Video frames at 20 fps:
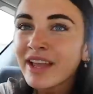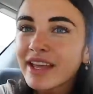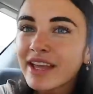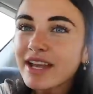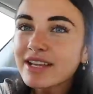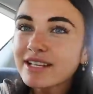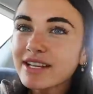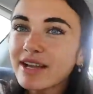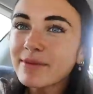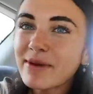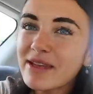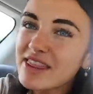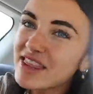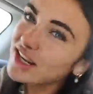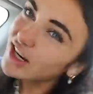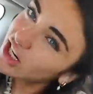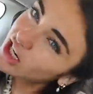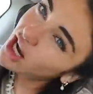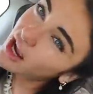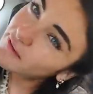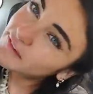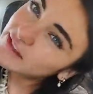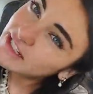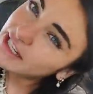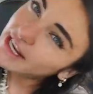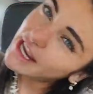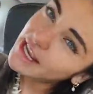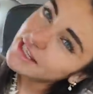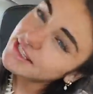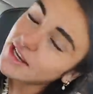Guys, I got my third coffee of
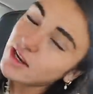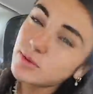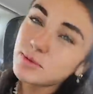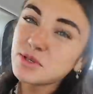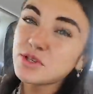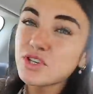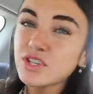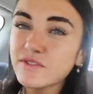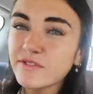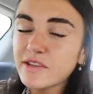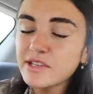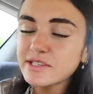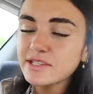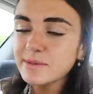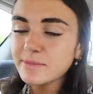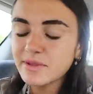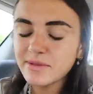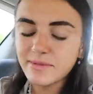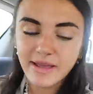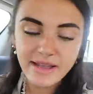the day because I almost just fell asleep in the